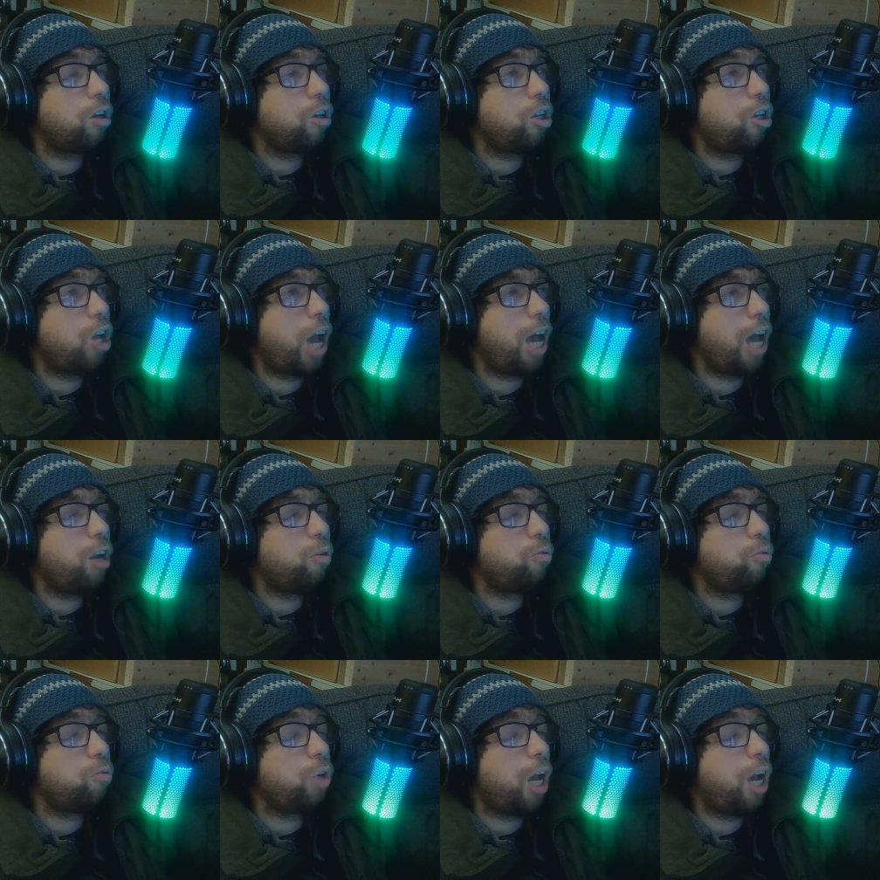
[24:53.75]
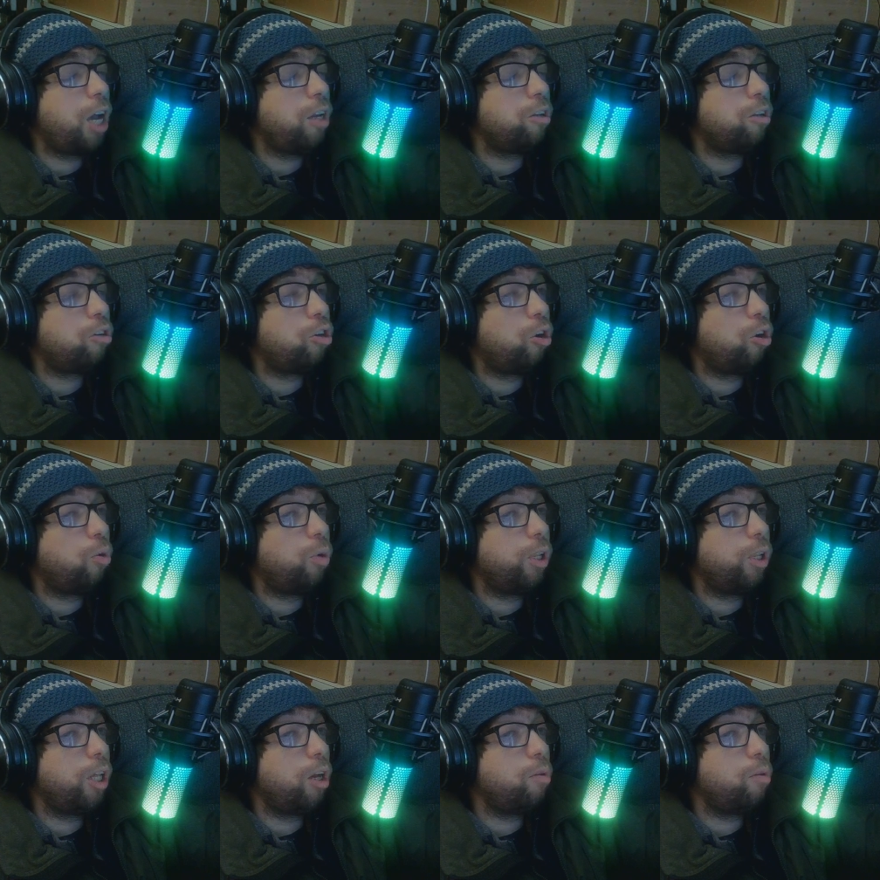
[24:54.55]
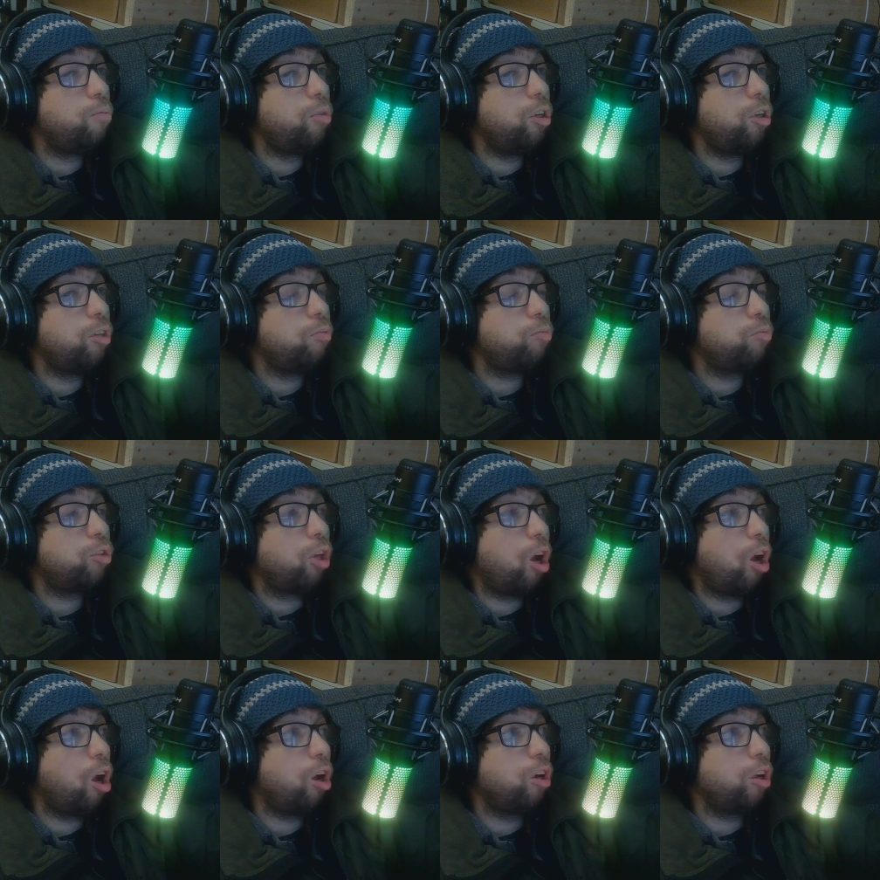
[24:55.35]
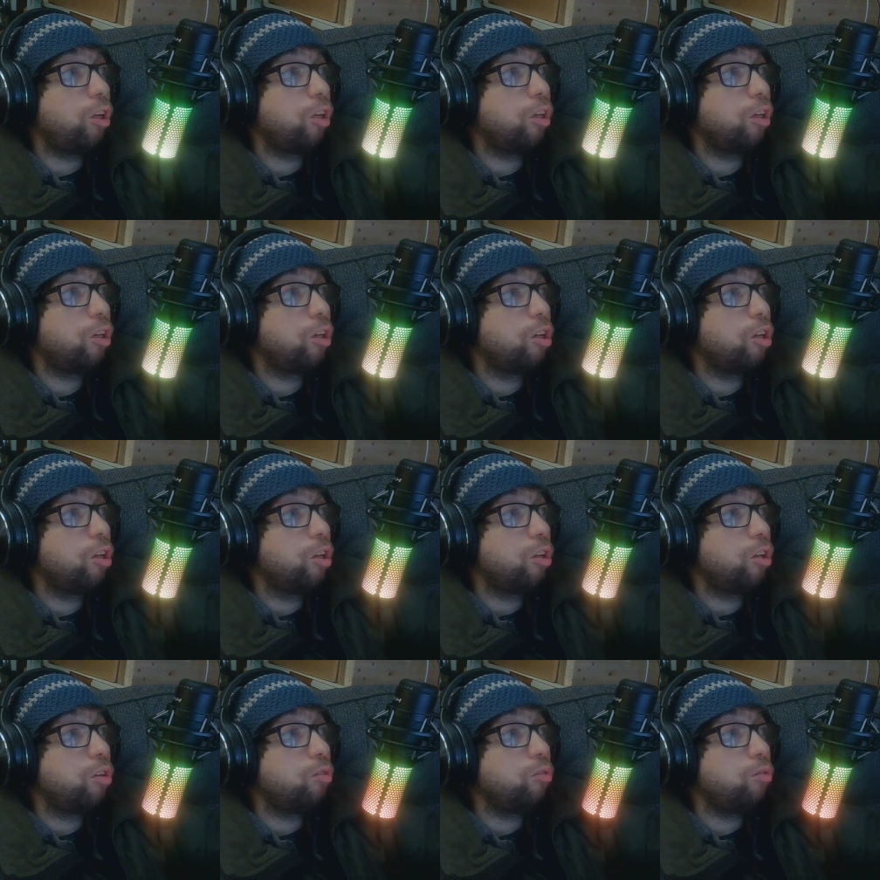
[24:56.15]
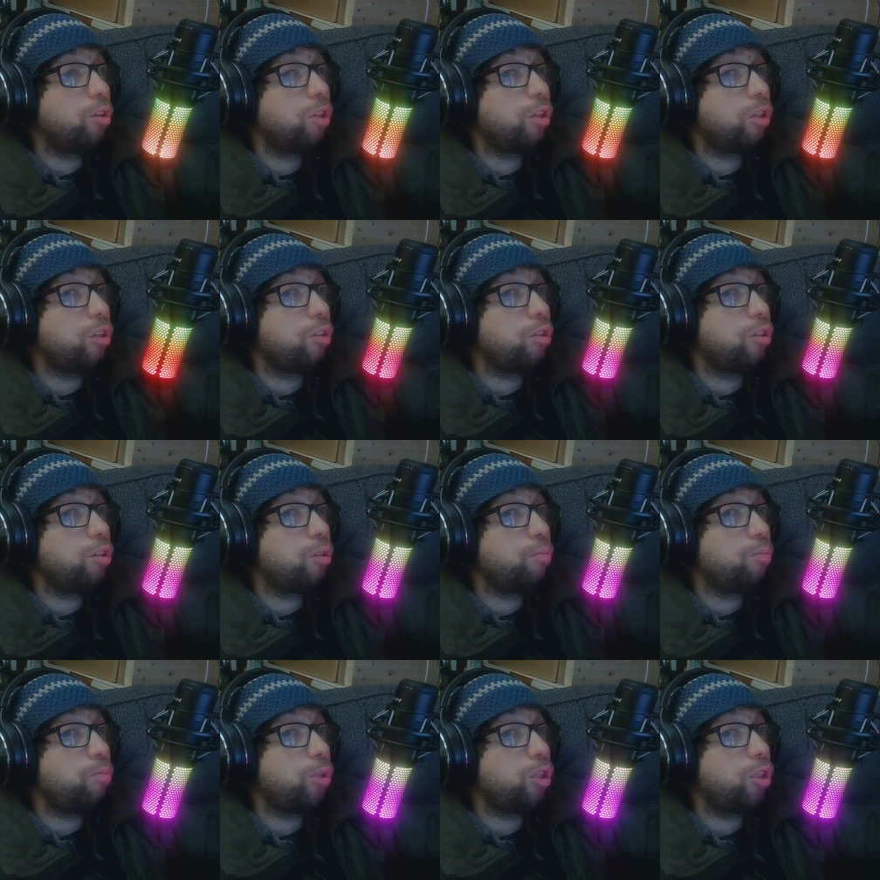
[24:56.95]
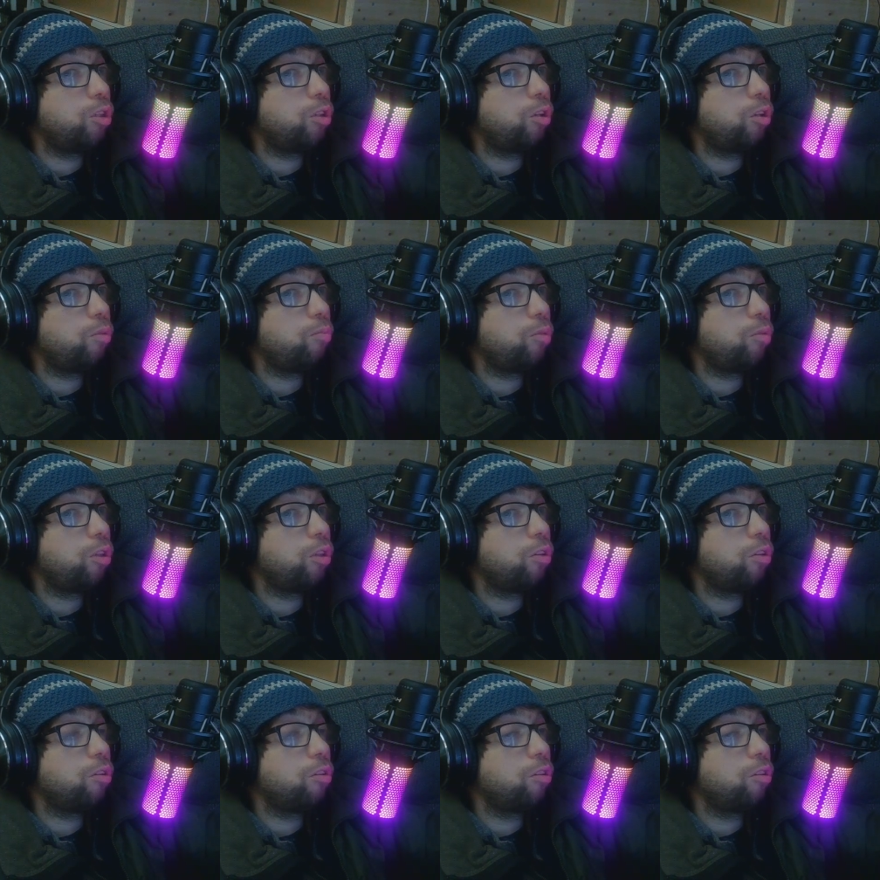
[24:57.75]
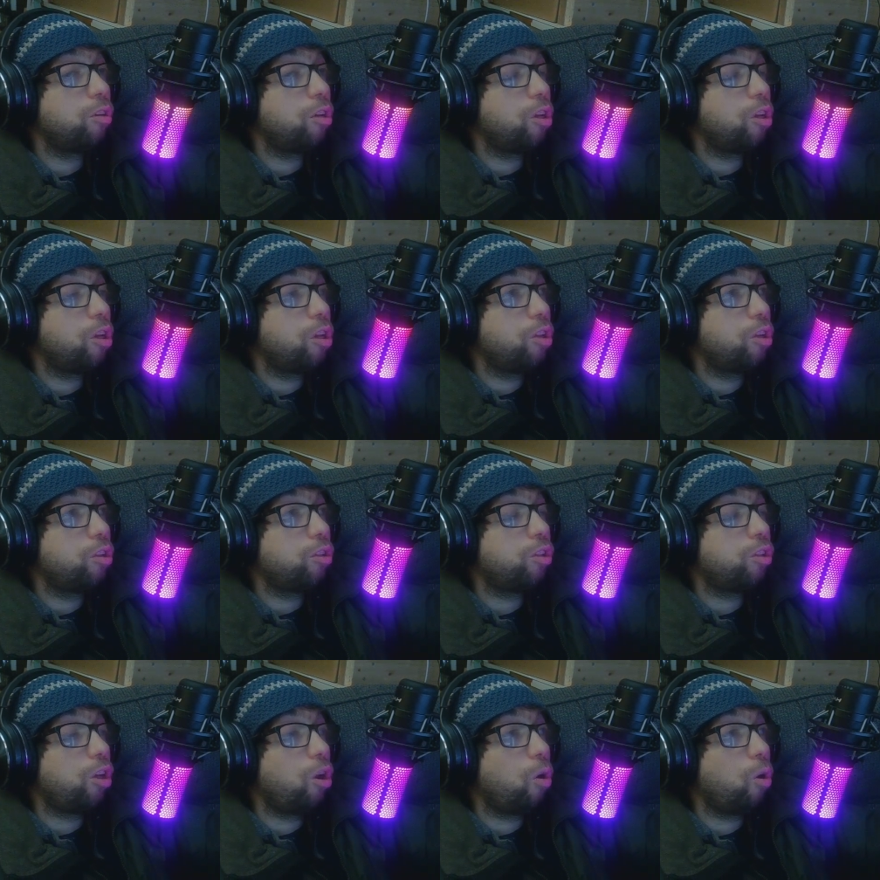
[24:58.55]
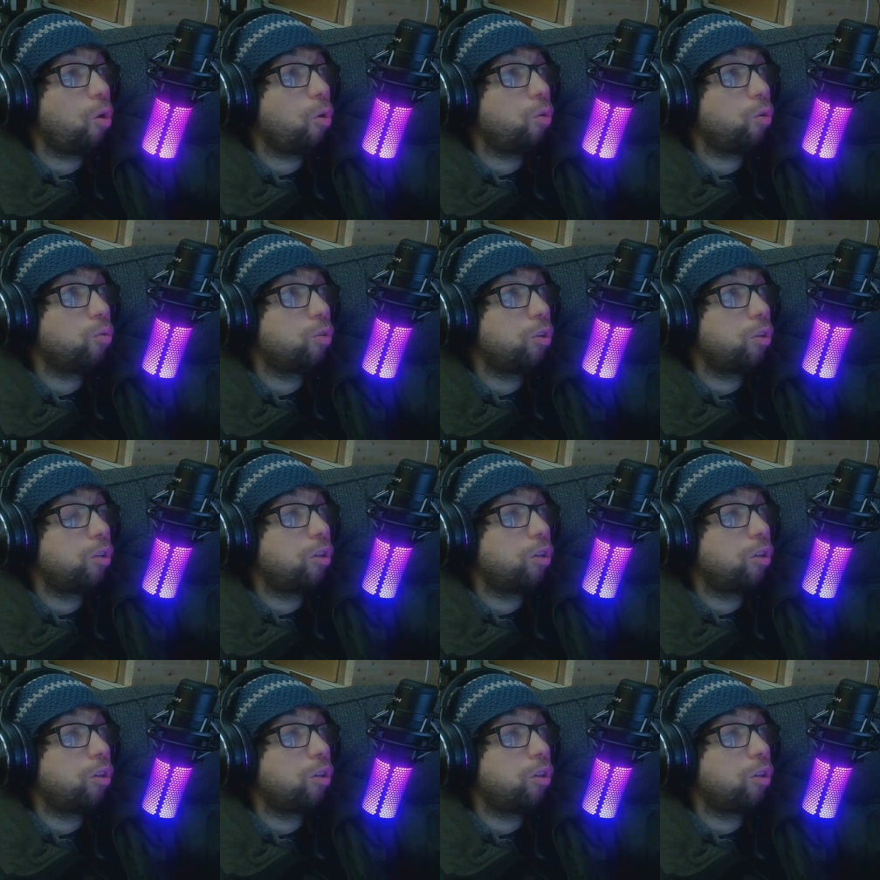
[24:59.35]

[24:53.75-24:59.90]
No, I don't. I didn't know what that meant. I'm sorry gotta disappear on me. So